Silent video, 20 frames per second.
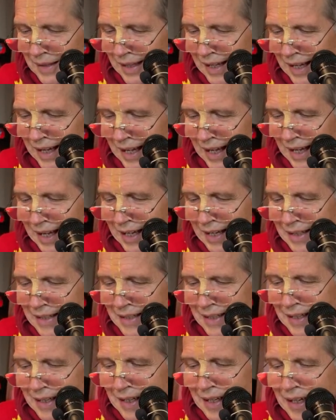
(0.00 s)

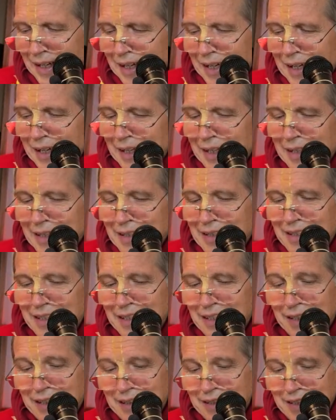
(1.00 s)
And he
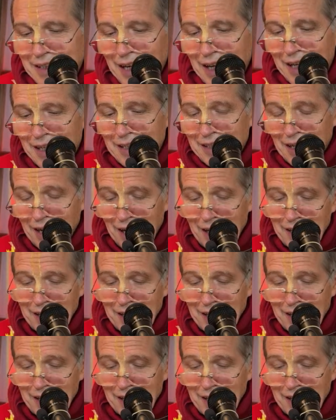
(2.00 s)
said, I